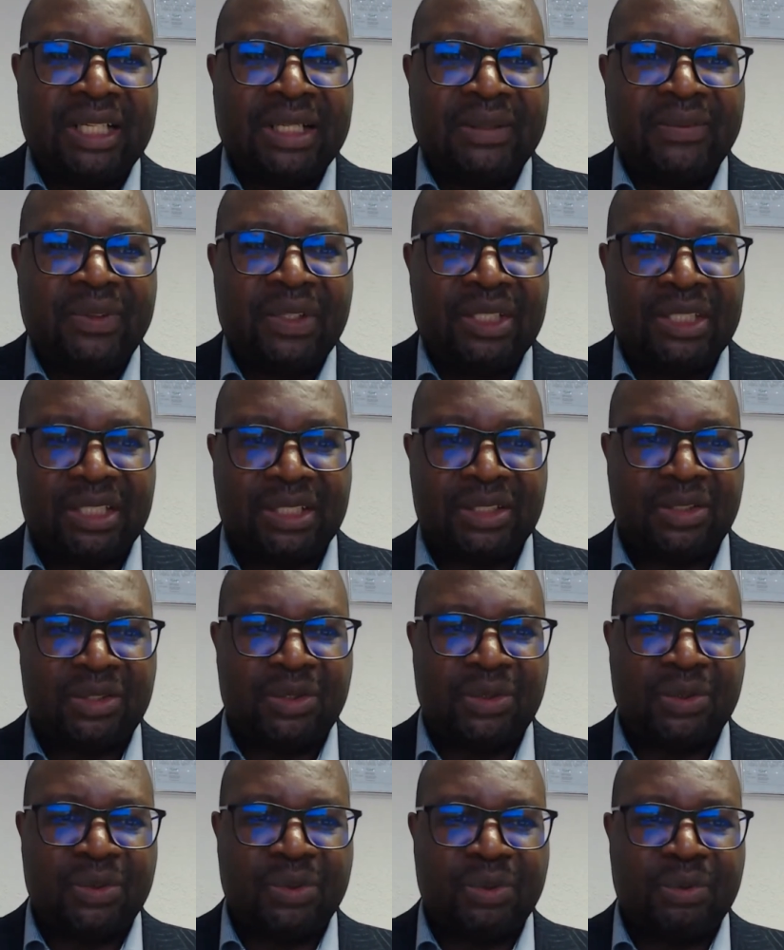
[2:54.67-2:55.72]
This is
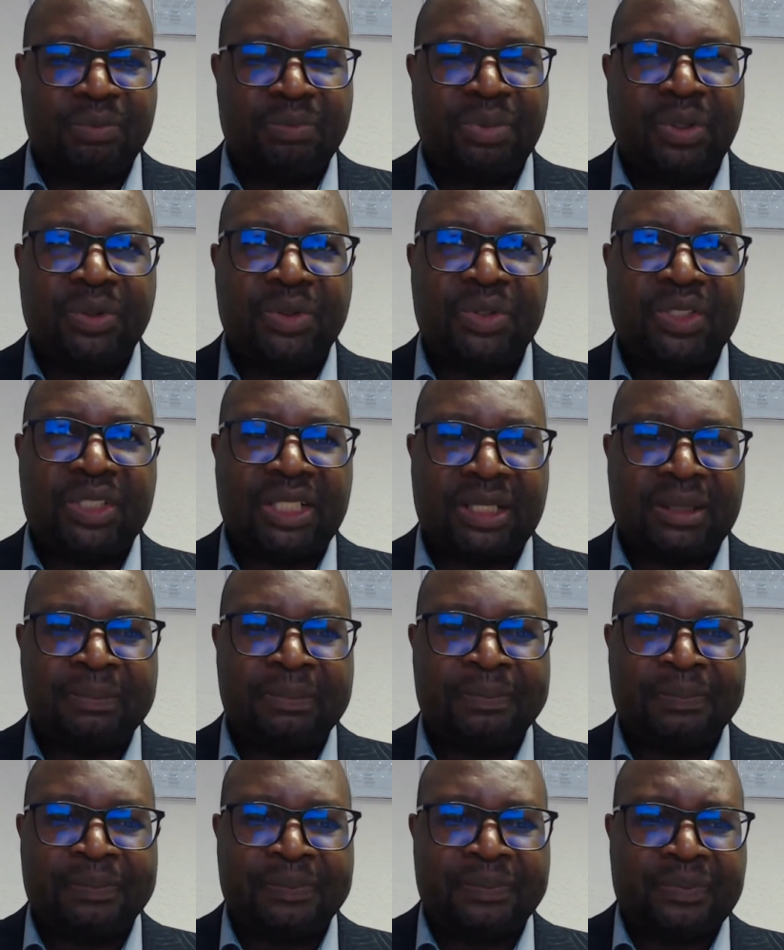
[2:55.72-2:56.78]
to bolster
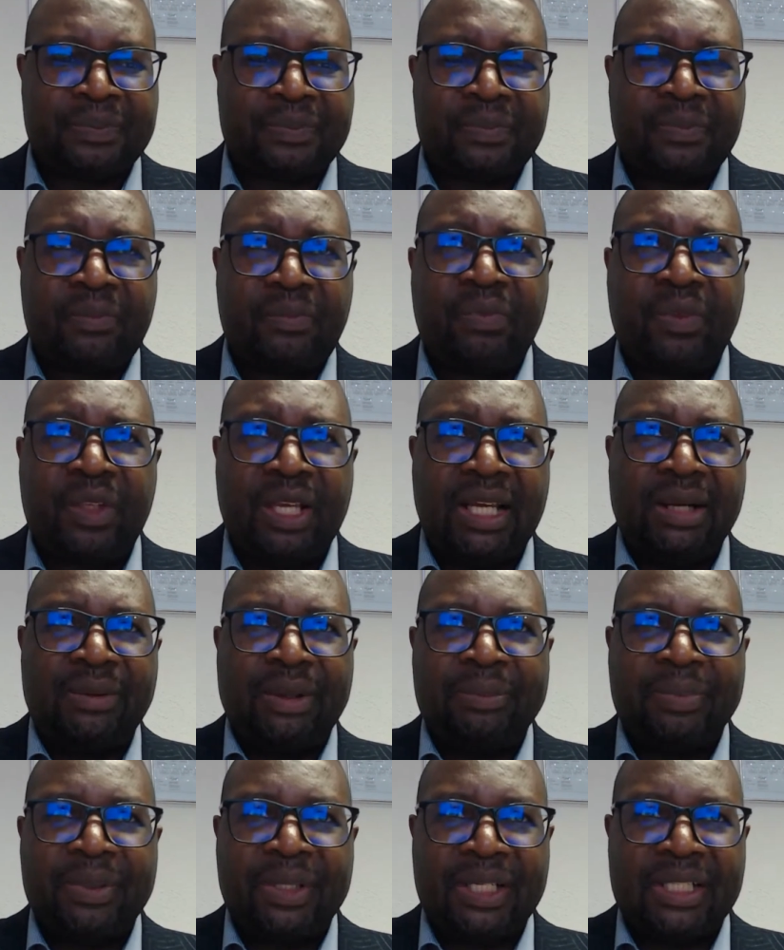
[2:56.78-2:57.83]
our
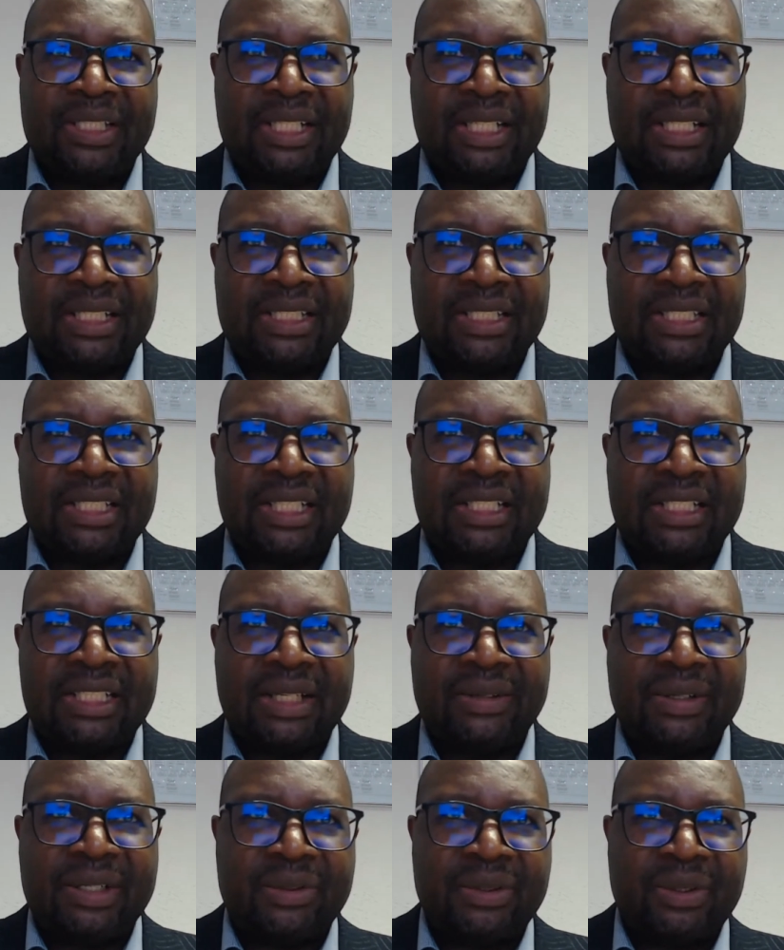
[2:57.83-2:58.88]
presence and
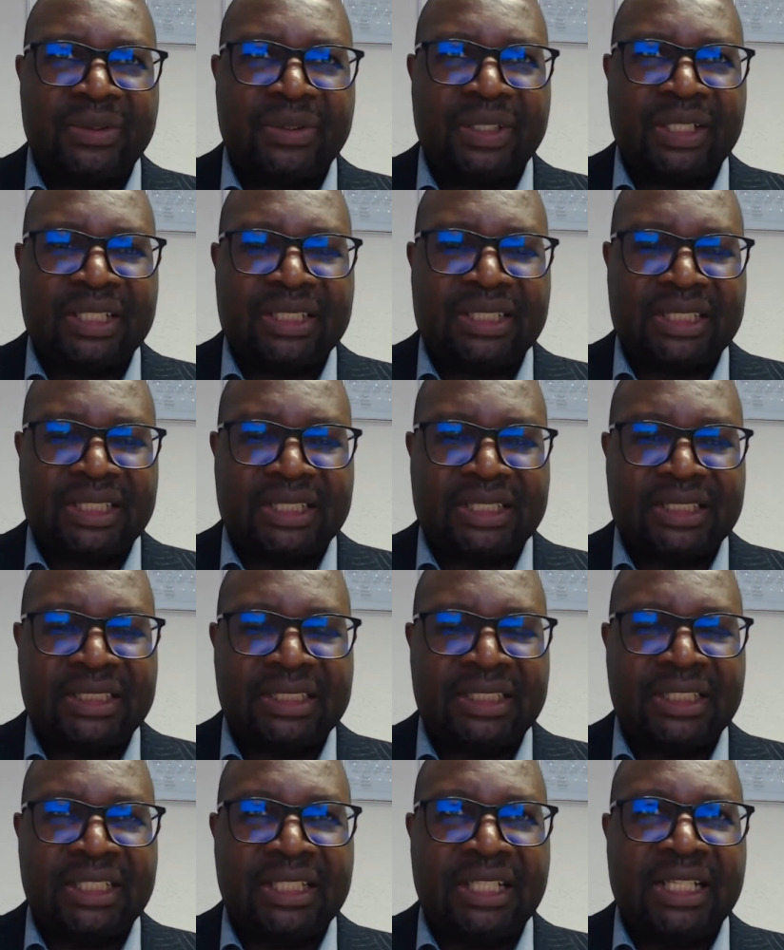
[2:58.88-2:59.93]
our recognition
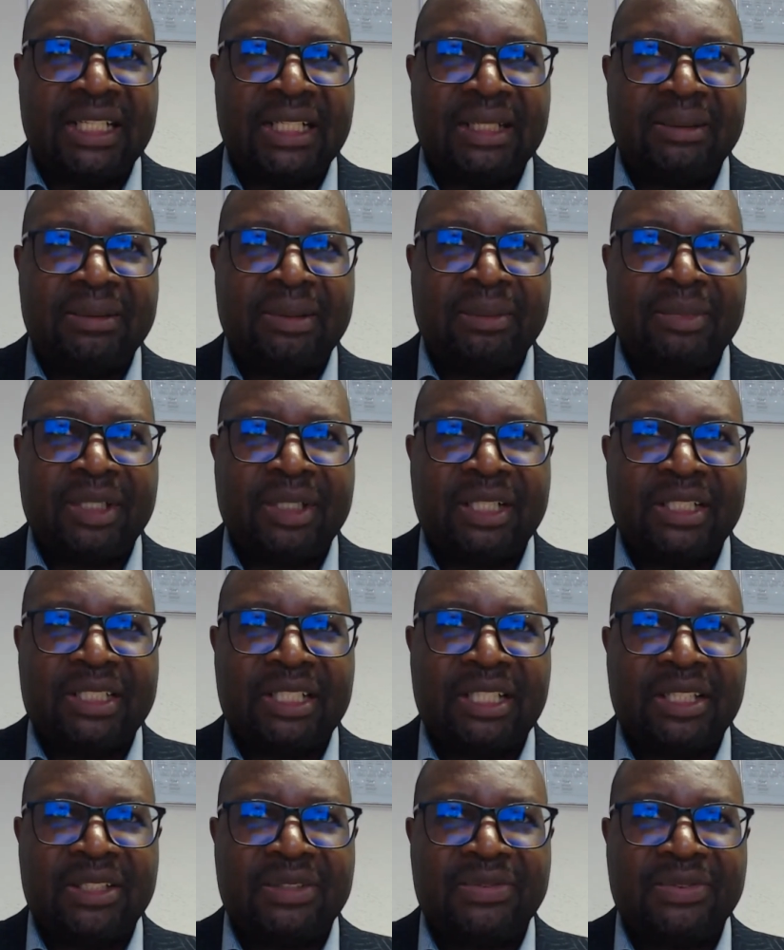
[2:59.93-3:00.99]
amongst
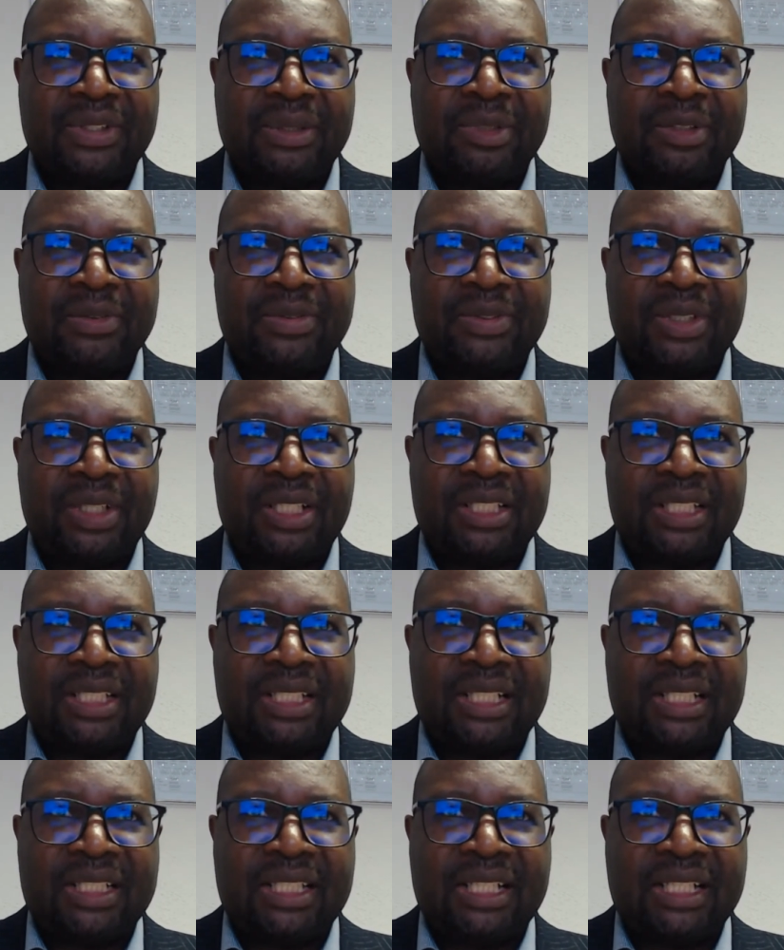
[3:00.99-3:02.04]
the firm of
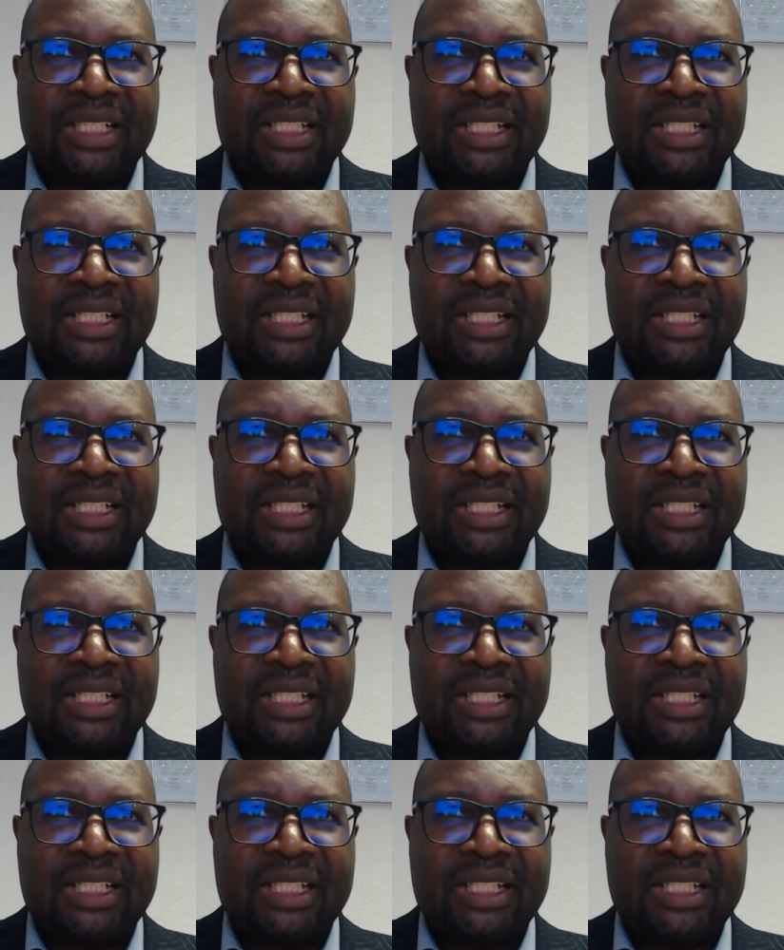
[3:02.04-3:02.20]
solicitors that